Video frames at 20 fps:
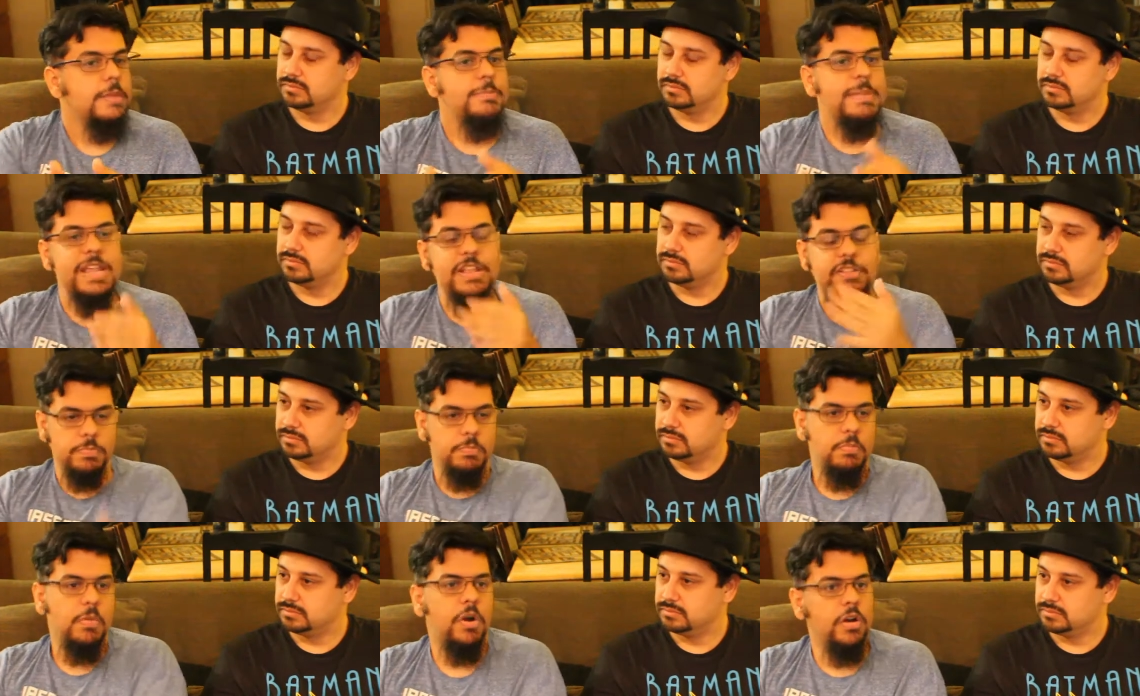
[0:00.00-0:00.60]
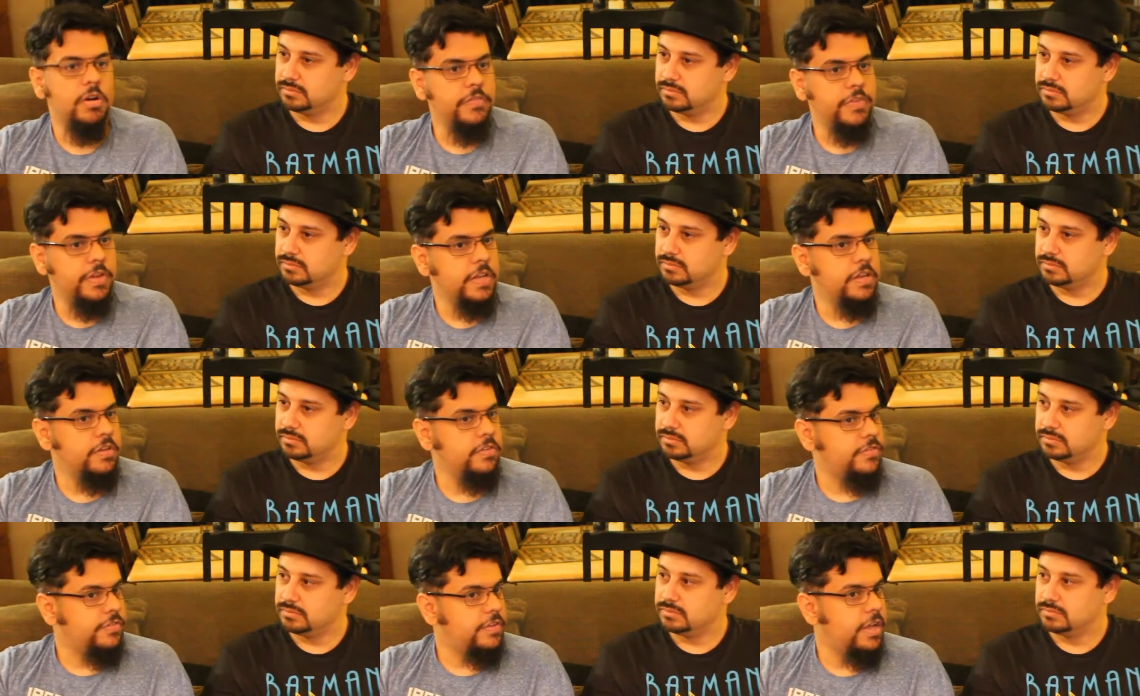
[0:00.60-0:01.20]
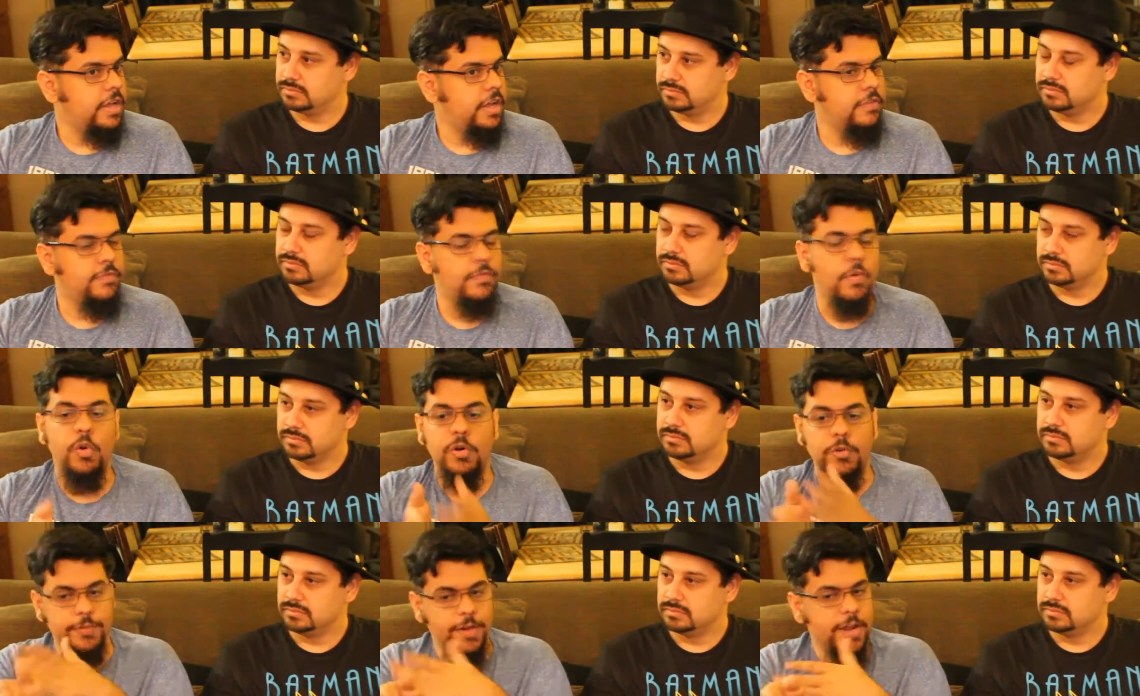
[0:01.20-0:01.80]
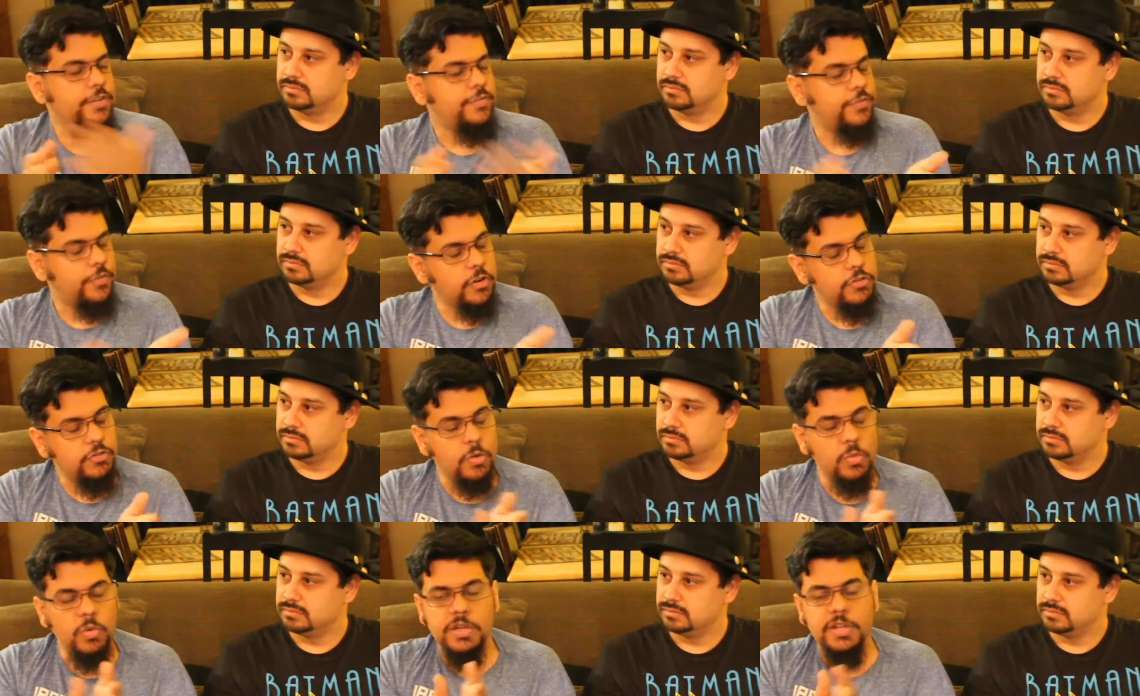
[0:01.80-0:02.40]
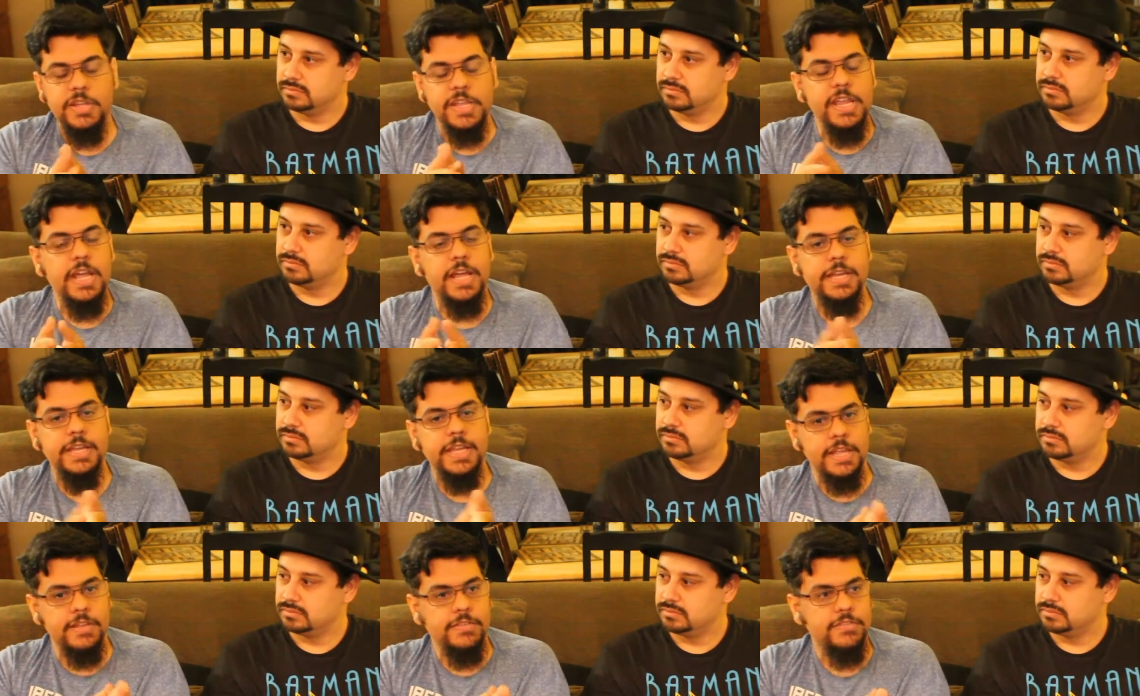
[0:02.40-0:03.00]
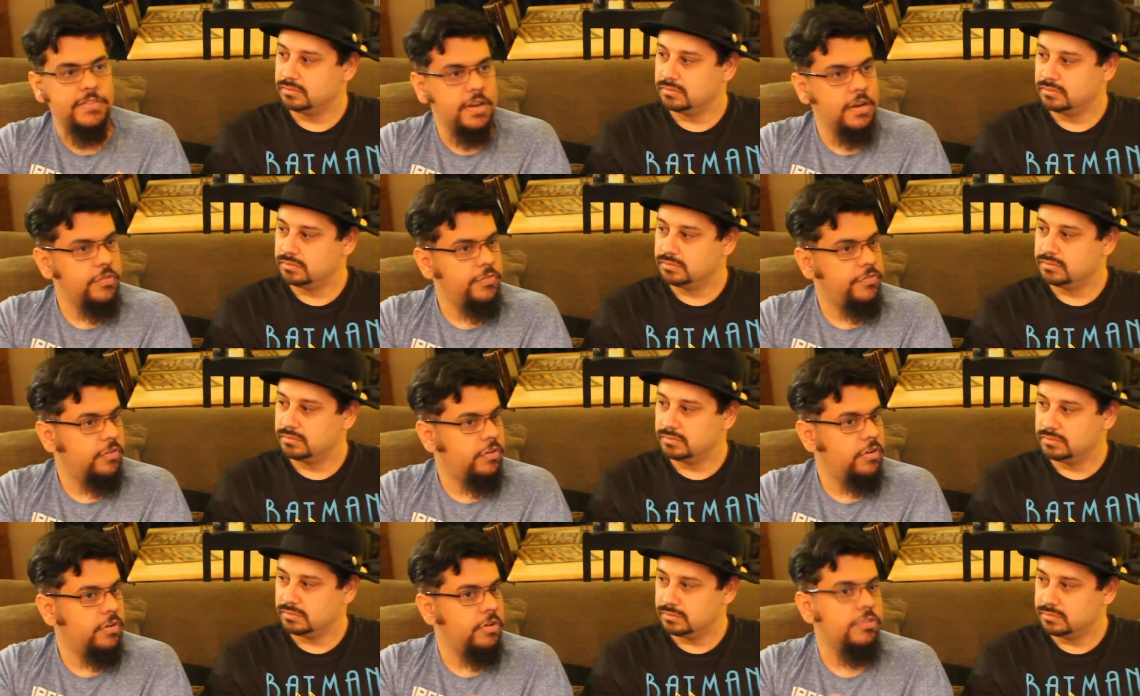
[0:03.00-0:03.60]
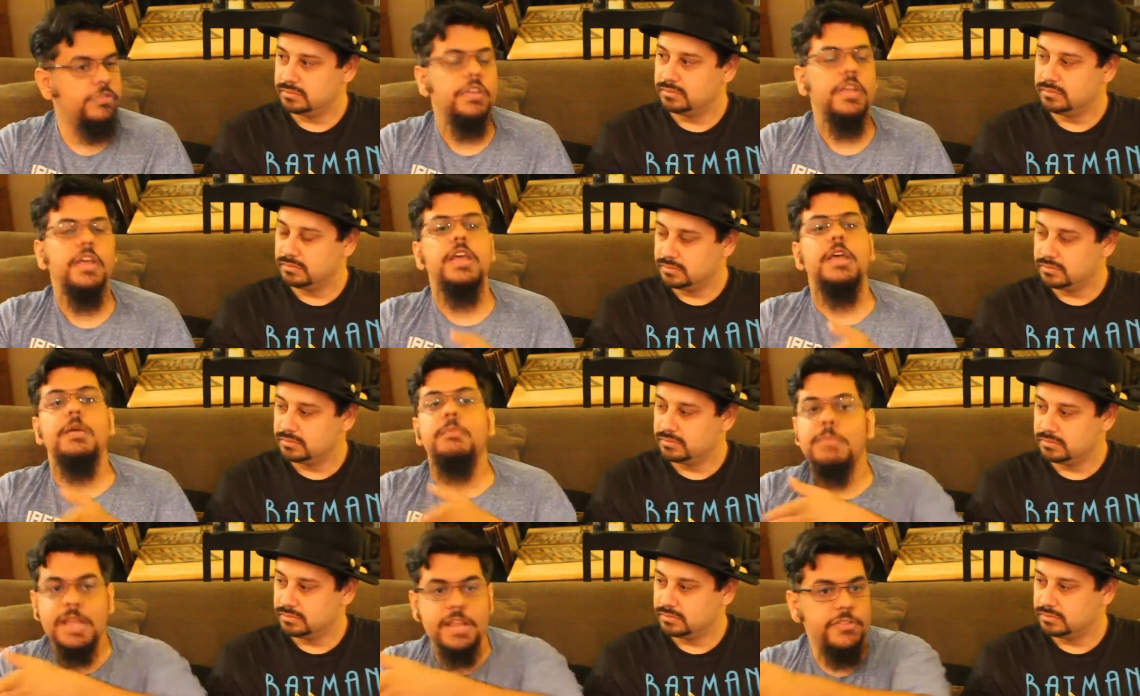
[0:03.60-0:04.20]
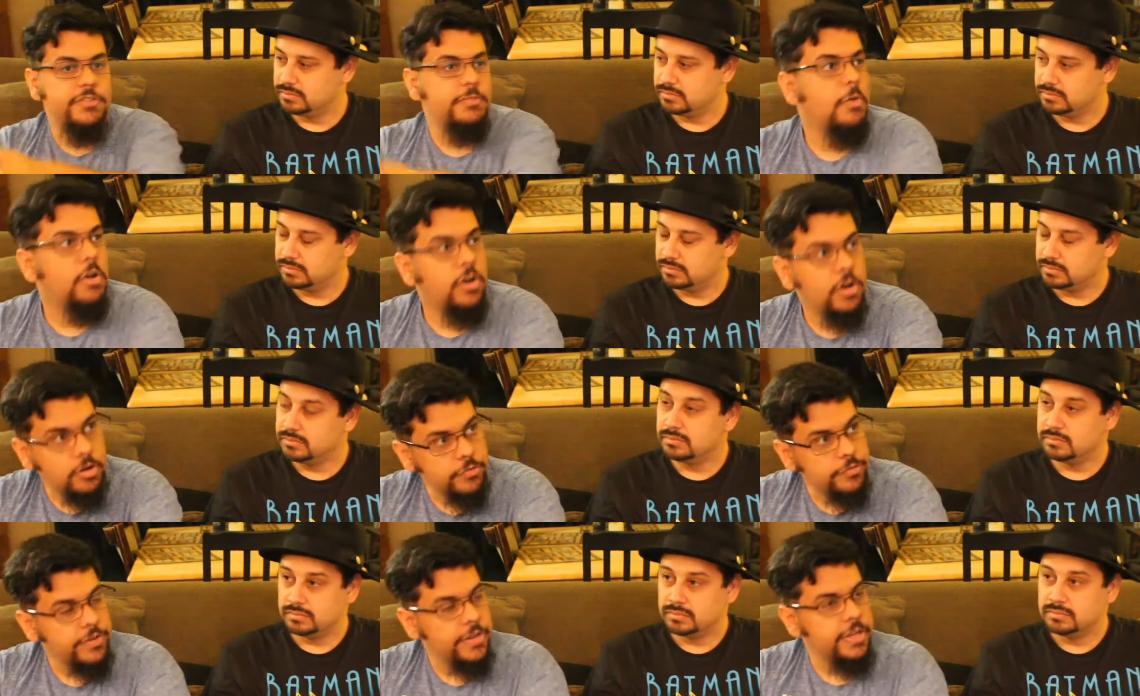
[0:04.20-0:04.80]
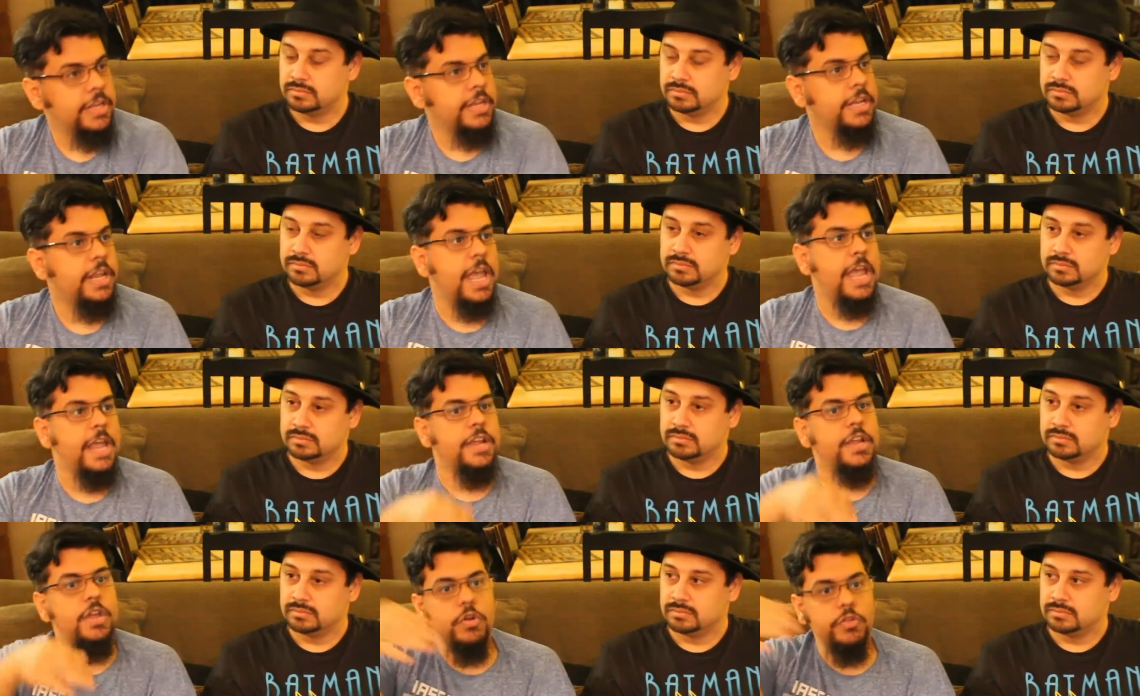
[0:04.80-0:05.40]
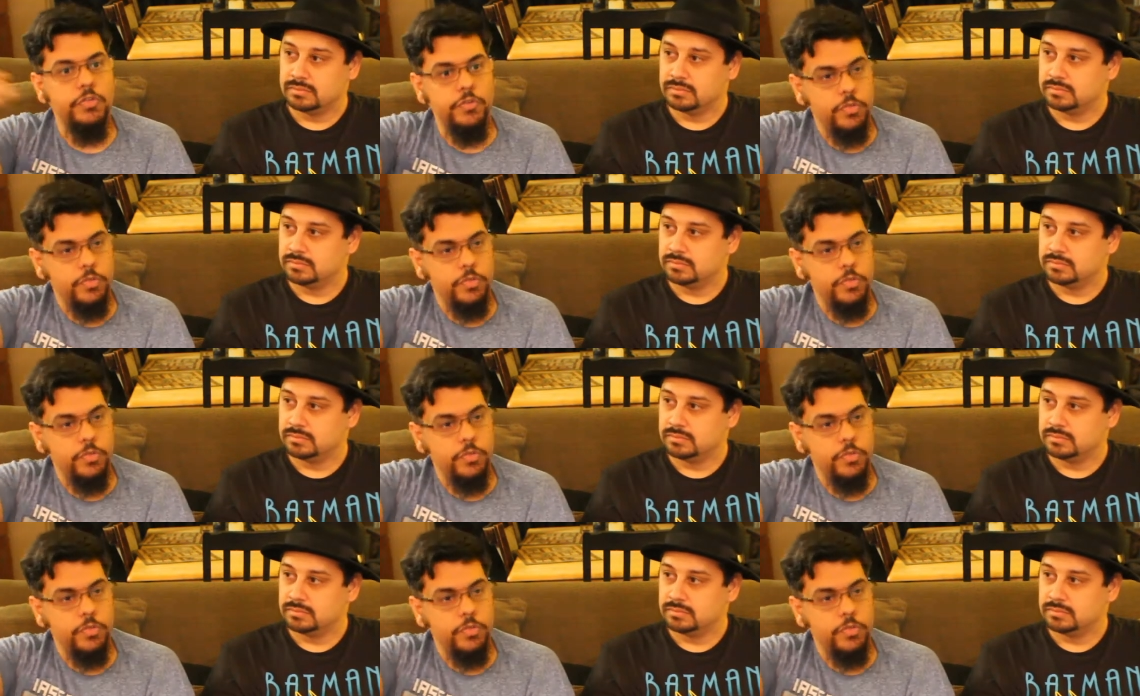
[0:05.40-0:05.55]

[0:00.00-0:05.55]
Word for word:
Speaker 1: meets Marvin and stuff, or vice versa, where Leon gets there first, meets Marvin, and goes